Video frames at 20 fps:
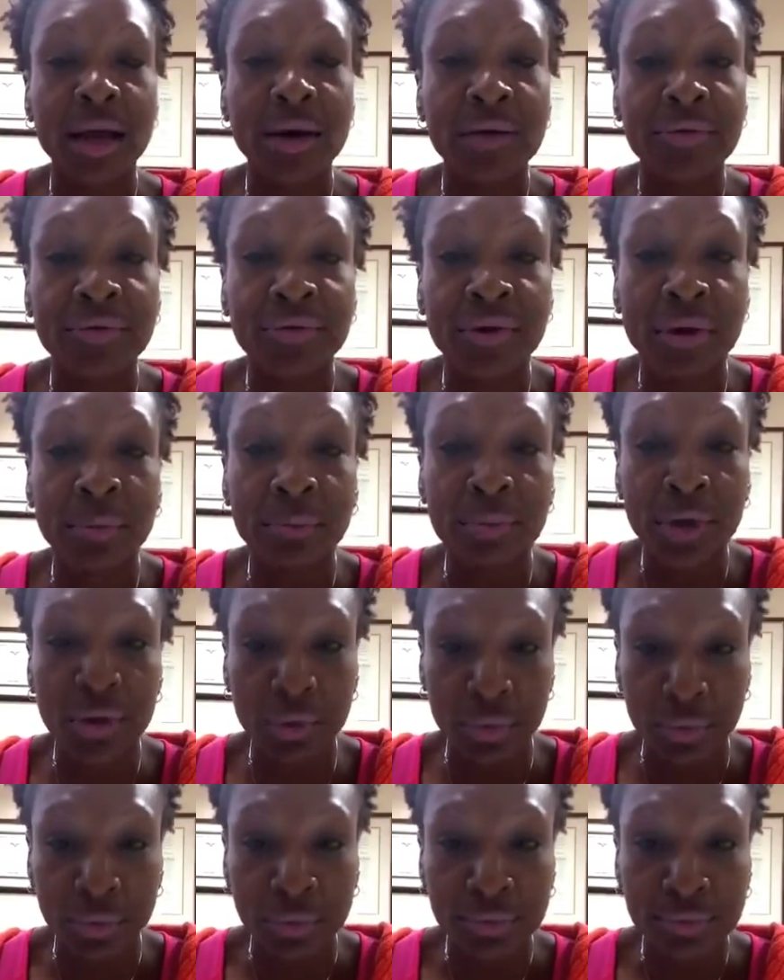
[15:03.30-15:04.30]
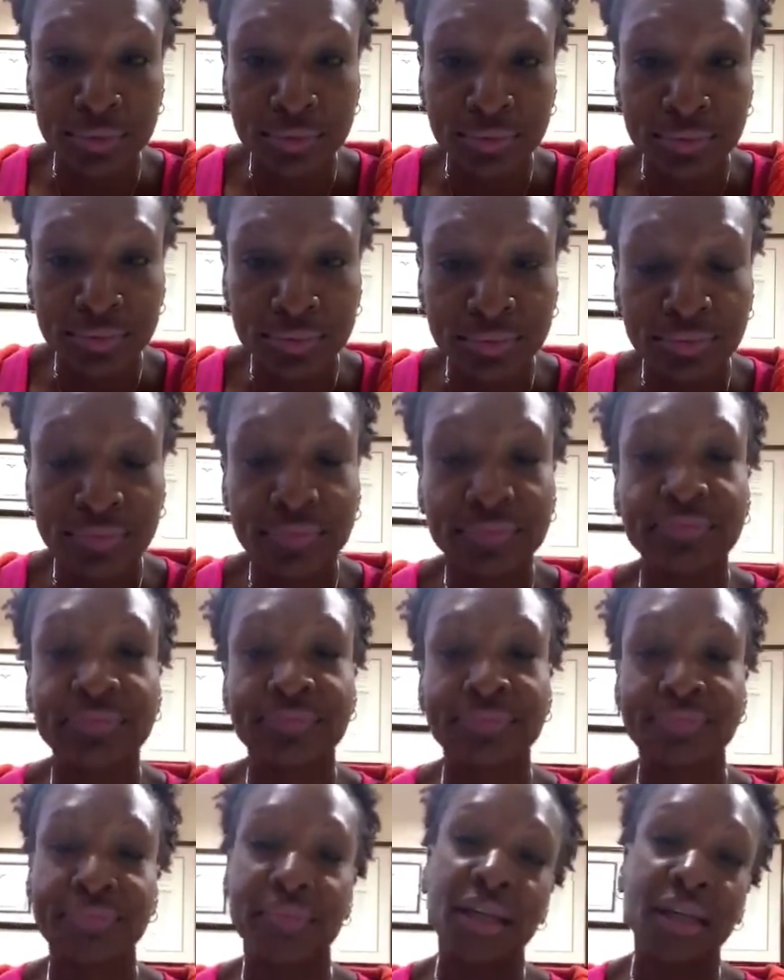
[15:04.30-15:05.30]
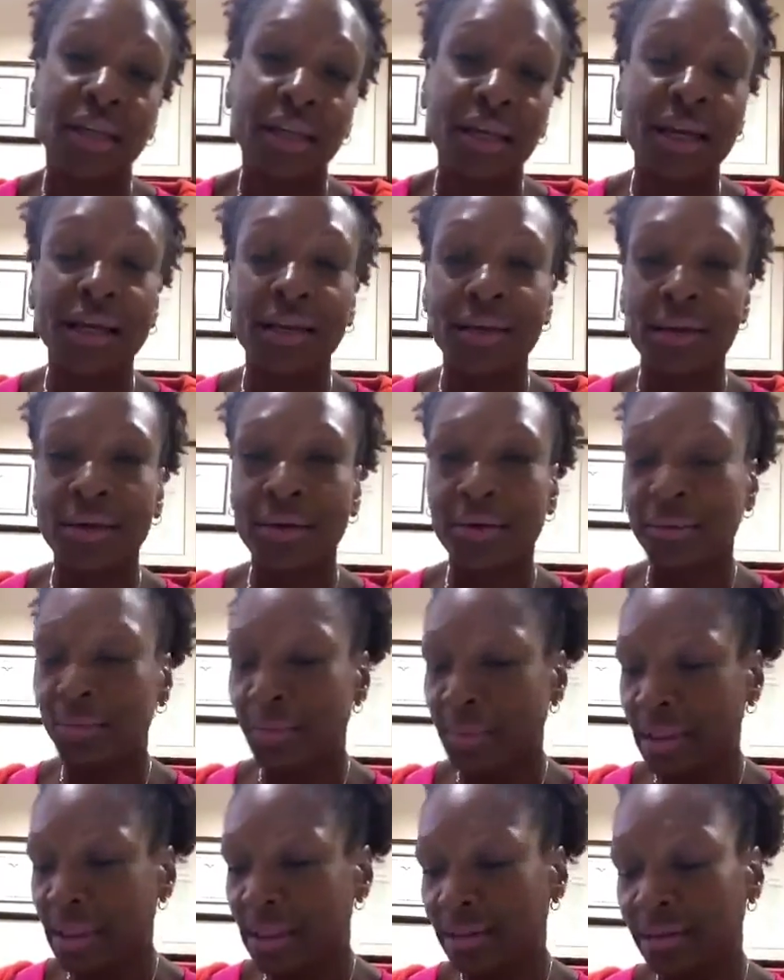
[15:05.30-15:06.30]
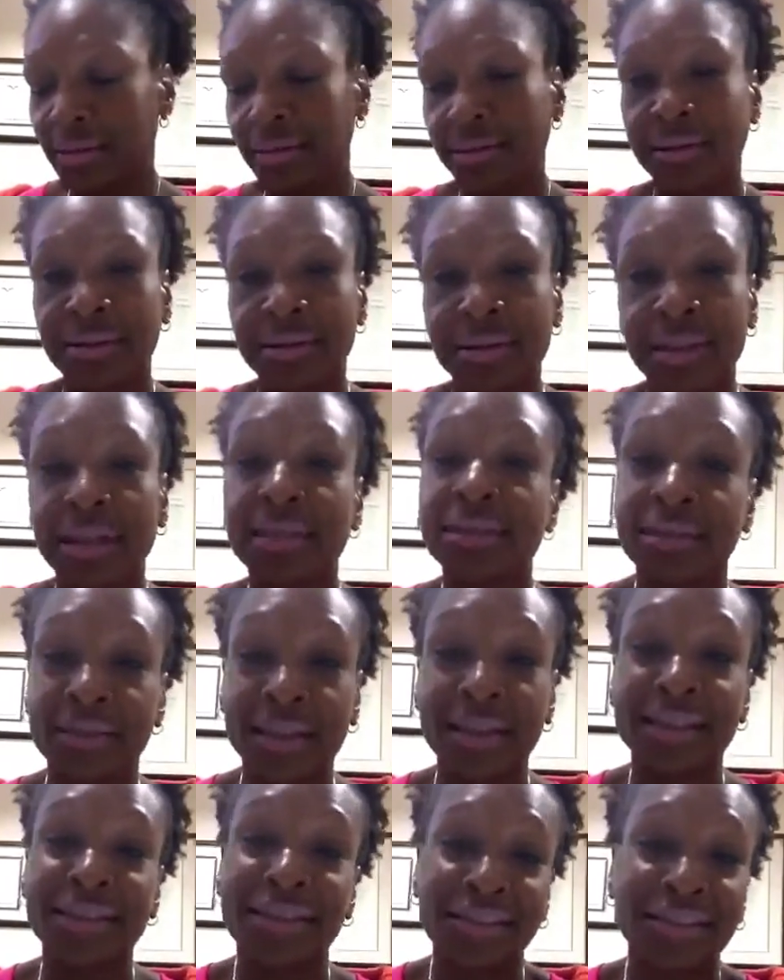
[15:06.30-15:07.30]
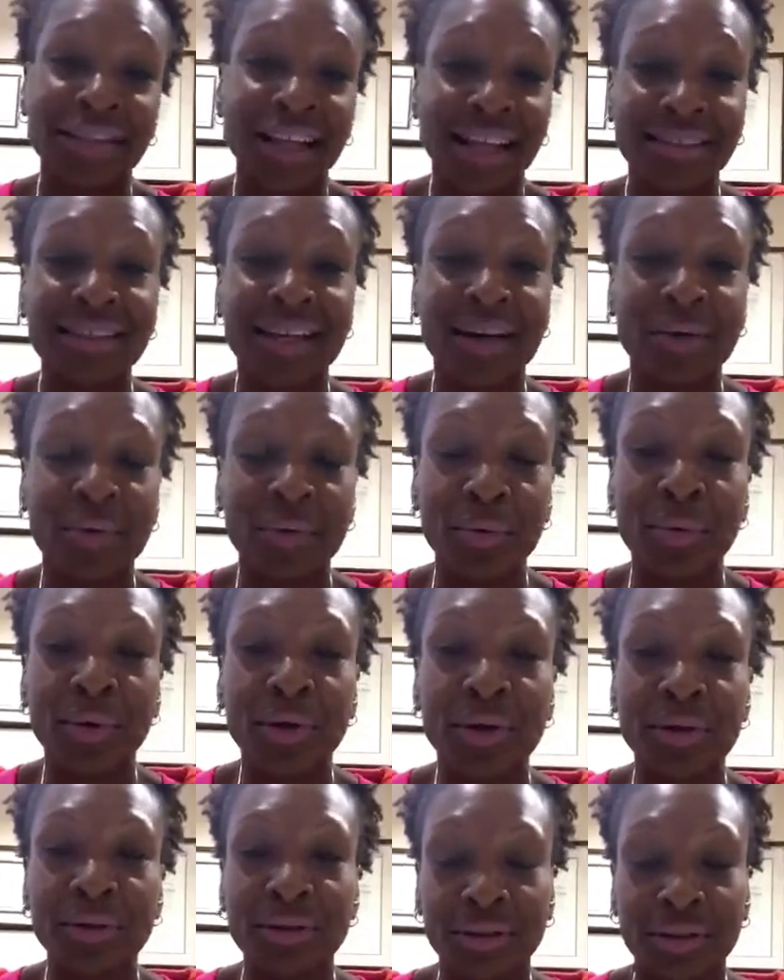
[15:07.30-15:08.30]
from you. Yeah, I know, but that's how it works.